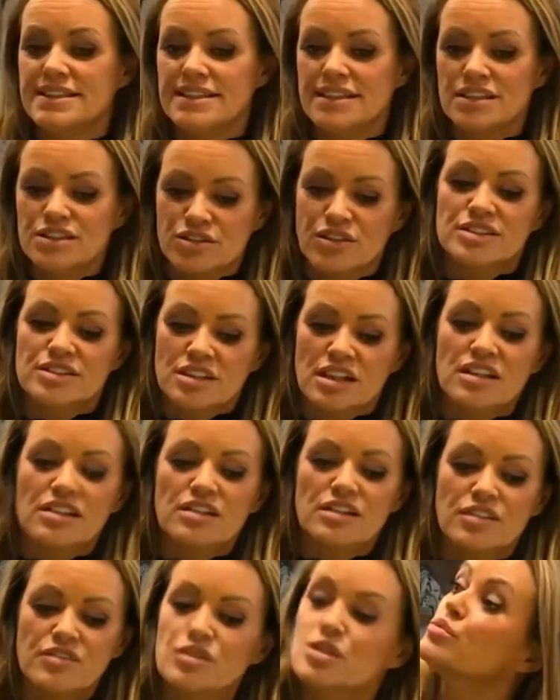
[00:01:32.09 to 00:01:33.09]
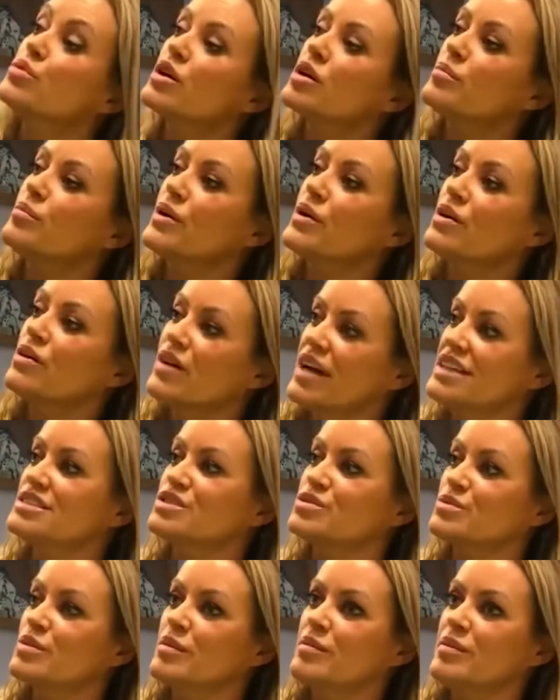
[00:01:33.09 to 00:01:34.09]
So I started off with water polo
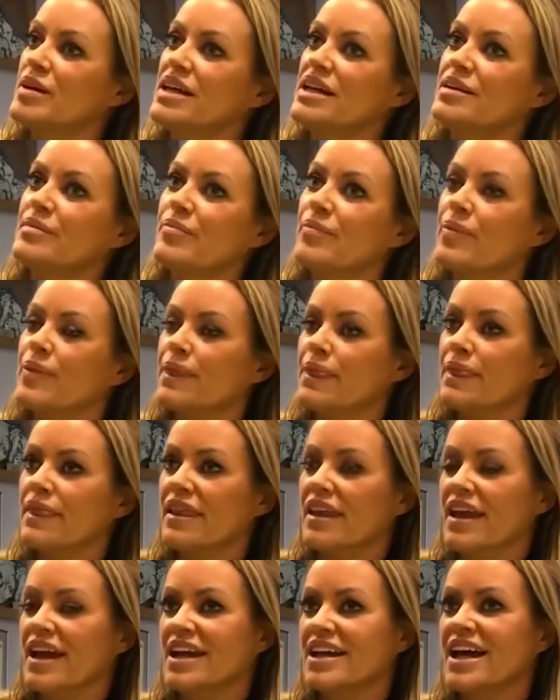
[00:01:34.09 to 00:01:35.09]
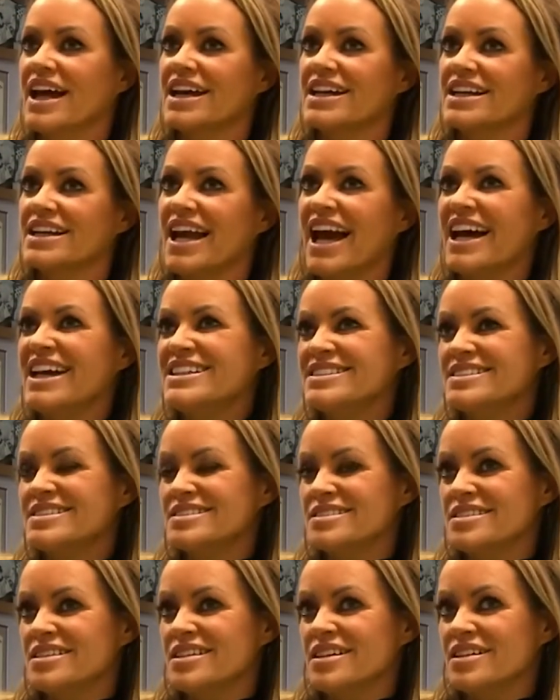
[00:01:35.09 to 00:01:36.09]
and swimming, and I
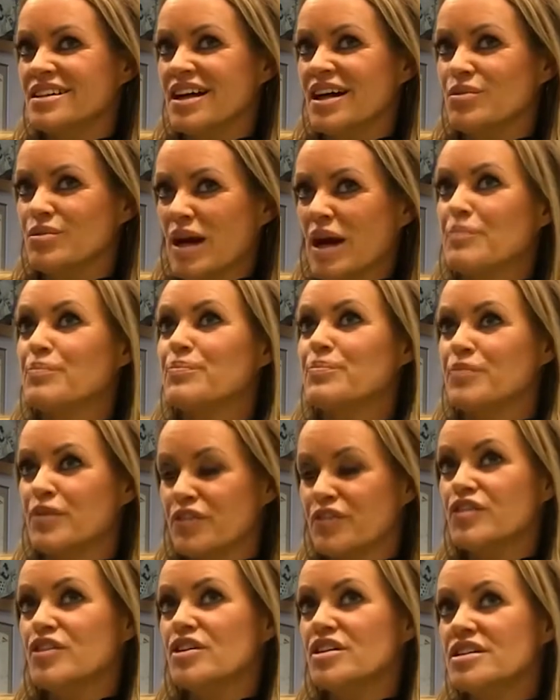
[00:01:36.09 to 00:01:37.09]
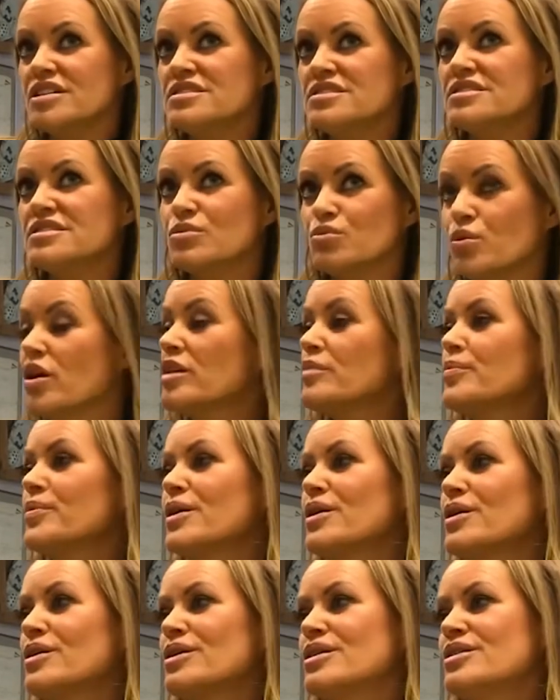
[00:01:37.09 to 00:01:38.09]
preferred water
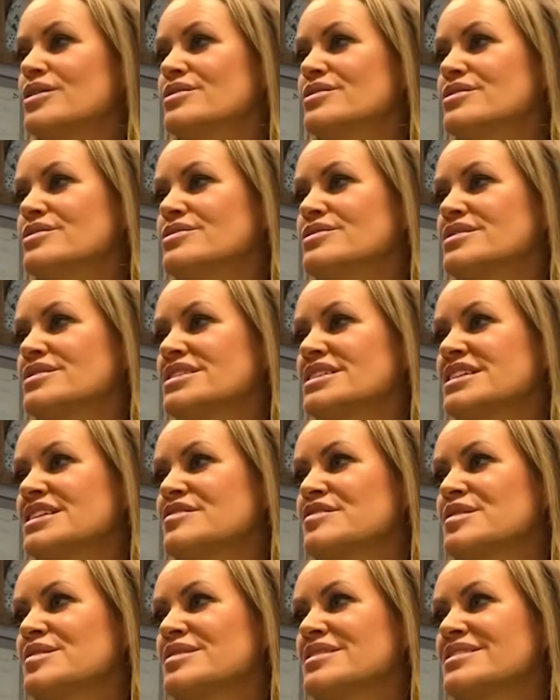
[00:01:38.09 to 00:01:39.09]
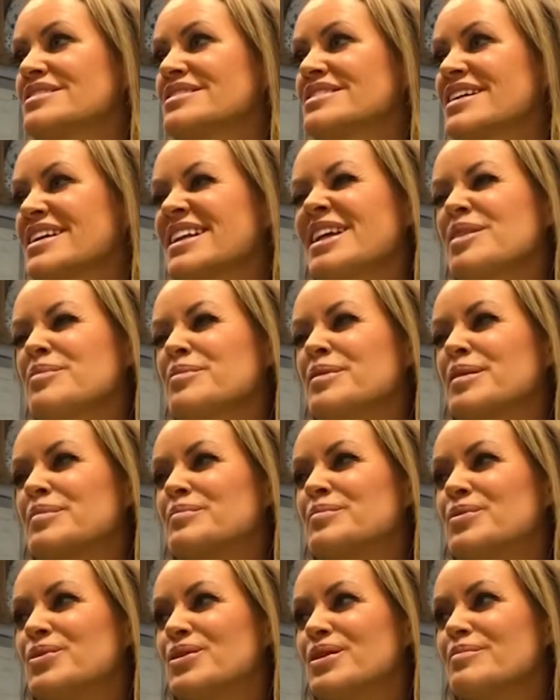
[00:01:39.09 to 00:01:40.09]
polo even a little bit
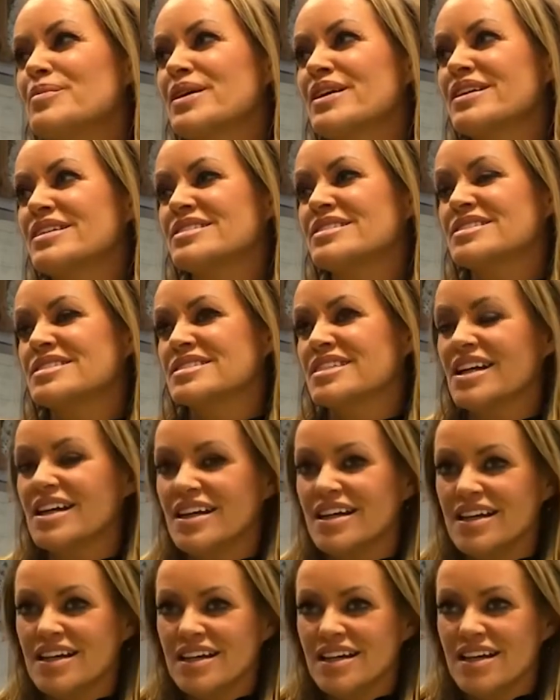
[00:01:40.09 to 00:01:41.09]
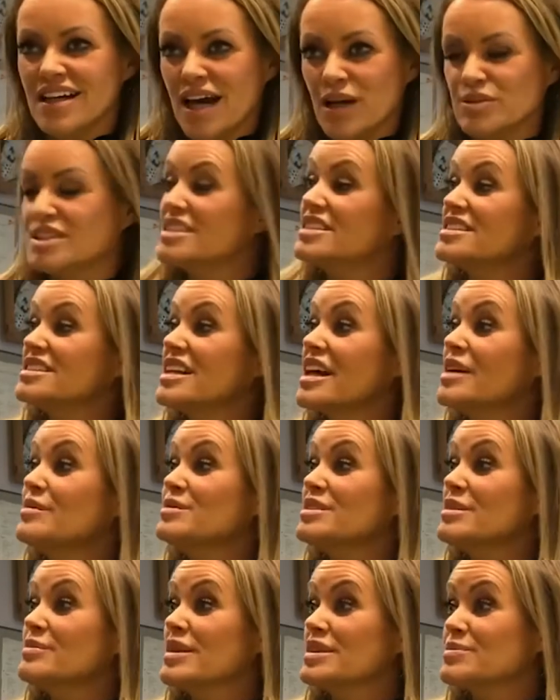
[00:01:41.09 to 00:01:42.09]
more because I was in the
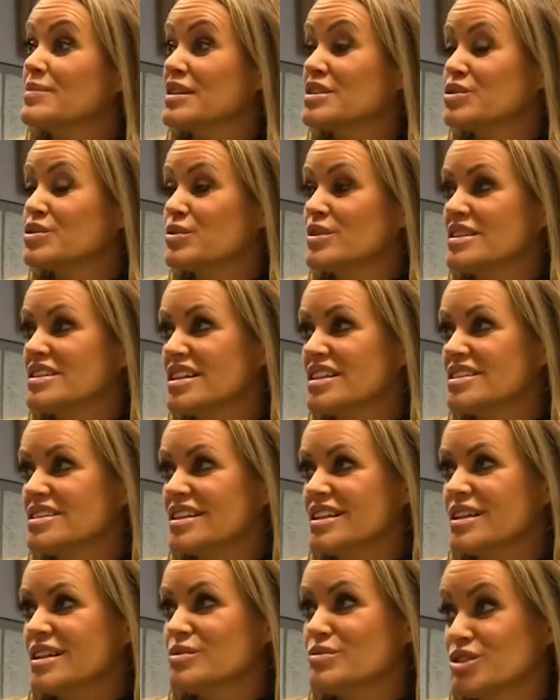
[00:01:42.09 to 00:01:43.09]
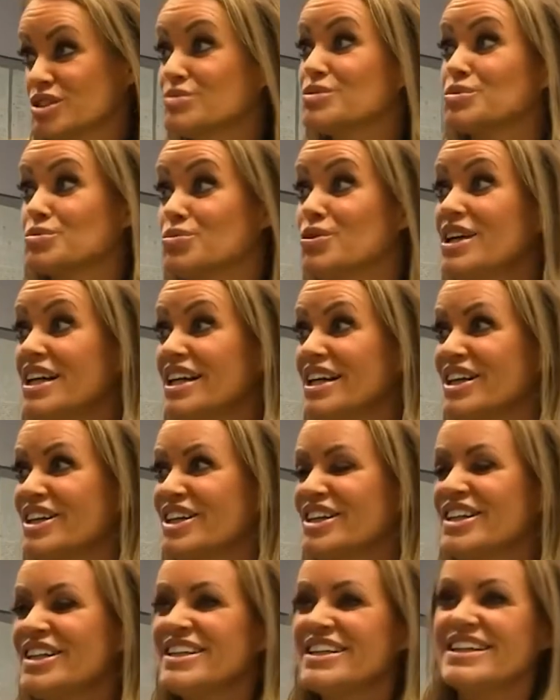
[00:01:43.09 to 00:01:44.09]
same team as my twin sister, and she was really
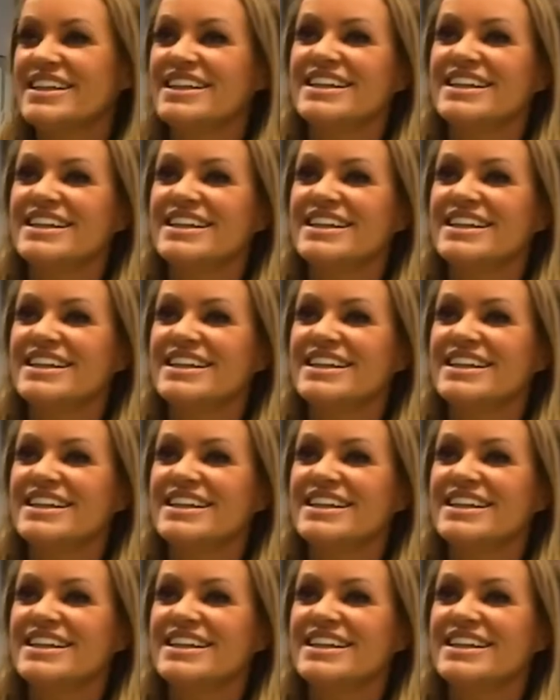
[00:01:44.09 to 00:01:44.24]
good.